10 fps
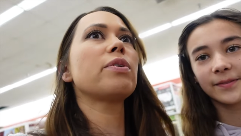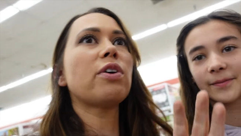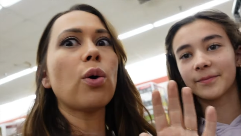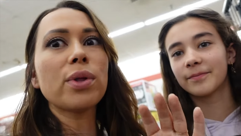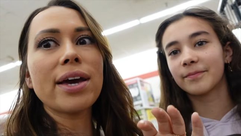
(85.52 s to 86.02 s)
Speaker 1: We've
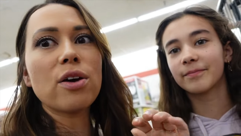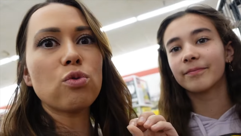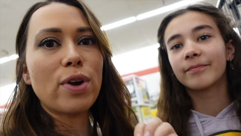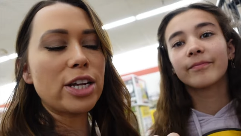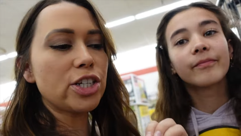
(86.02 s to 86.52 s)
only
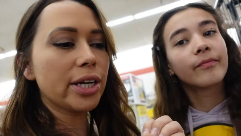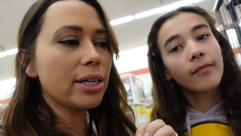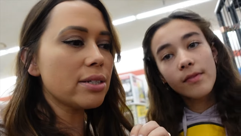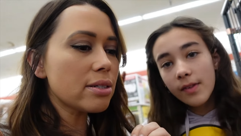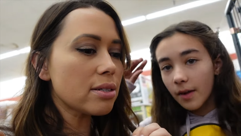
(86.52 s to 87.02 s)
had red
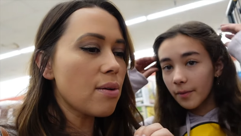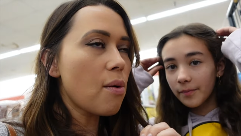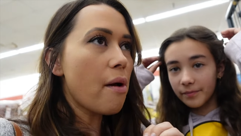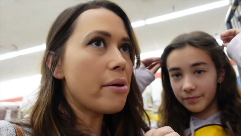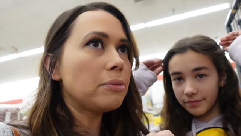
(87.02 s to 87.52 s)
chickens.
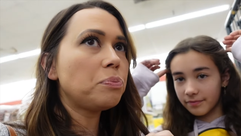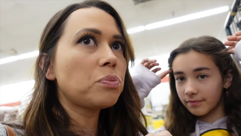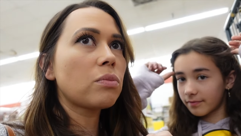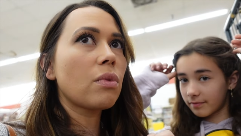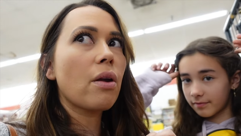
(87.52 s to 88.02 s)

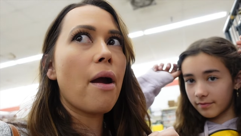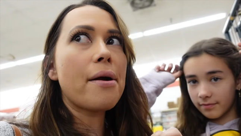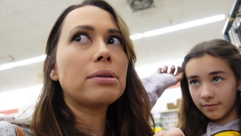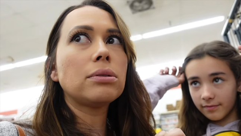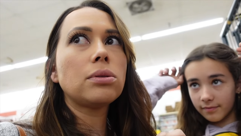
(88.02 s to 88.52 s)
And
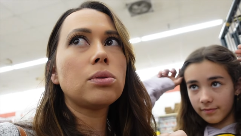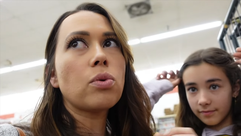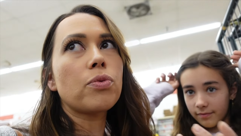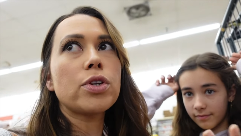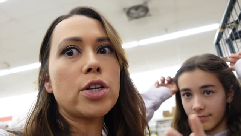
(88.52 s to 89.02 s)
white
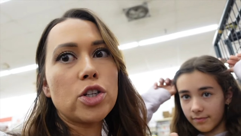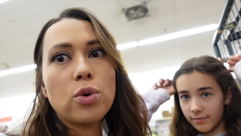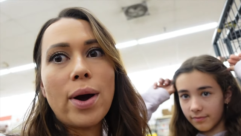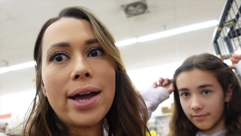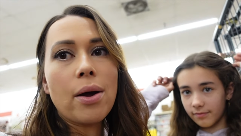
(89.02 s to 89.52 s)

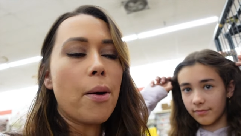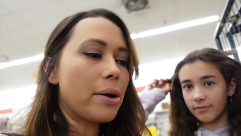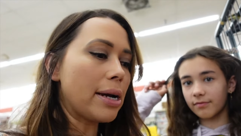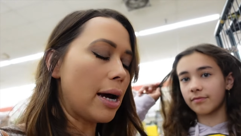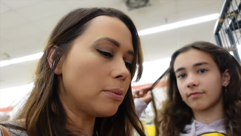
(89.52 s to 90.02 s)
too white.
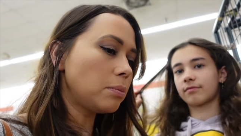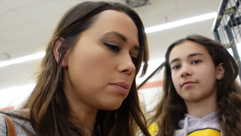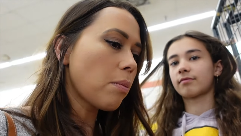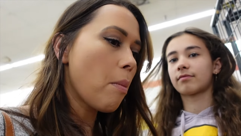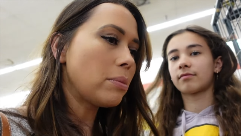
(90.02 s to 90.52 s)
Yeah.
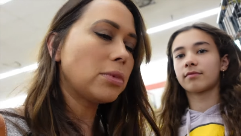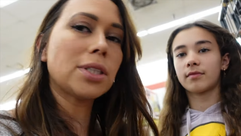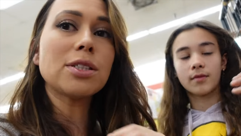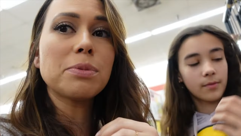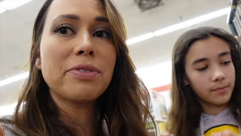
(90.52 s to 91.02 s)

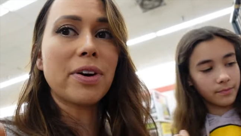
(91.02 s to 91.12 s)
So this will be